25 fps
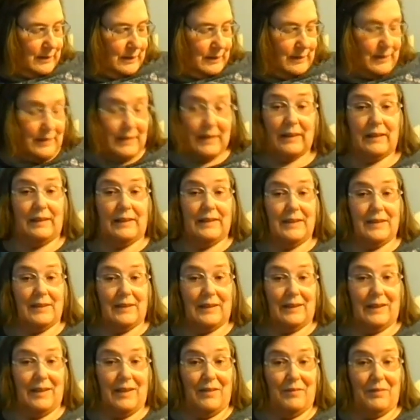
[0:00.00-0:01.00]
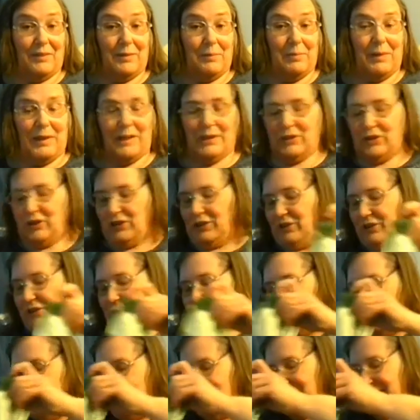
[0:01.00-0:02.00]
Still is a lovely batch of
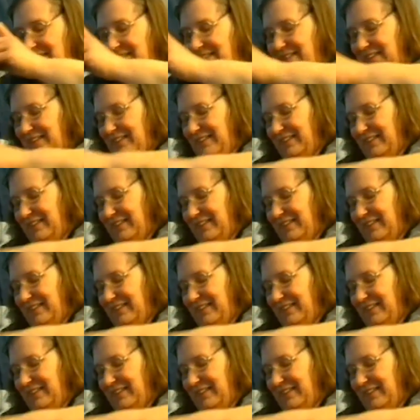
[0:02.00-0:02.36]
goodies.